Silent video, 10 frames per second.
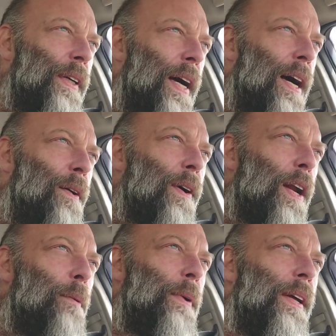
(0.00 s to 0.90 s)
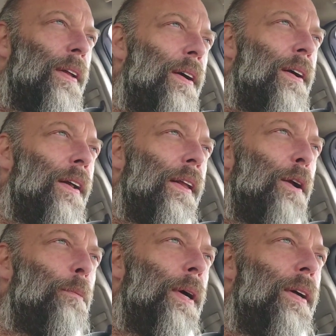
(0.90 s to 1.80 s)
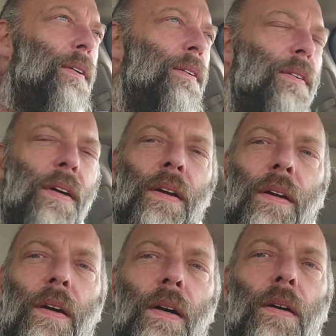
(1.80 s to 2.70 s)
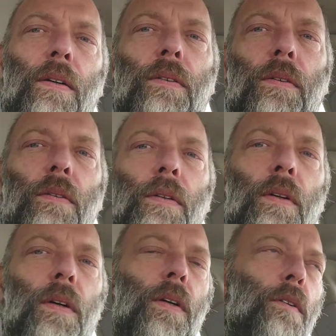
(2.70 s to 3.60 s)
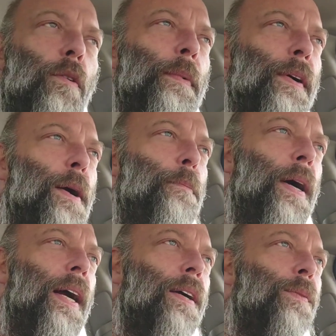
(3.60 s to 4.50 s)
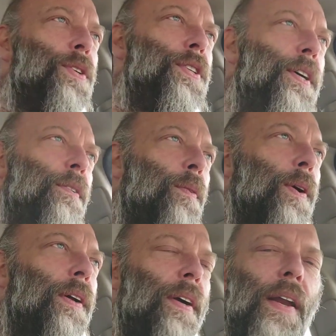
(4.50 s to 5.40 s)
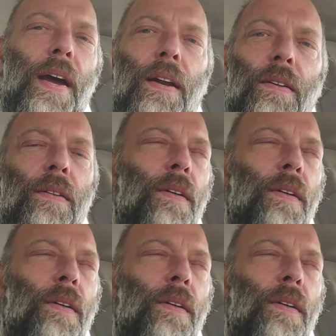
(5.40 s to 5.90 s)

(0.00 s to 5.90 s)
yeah, we're gonna be there in a little bit, and we'll be right back, and we'll show you what we're looking at.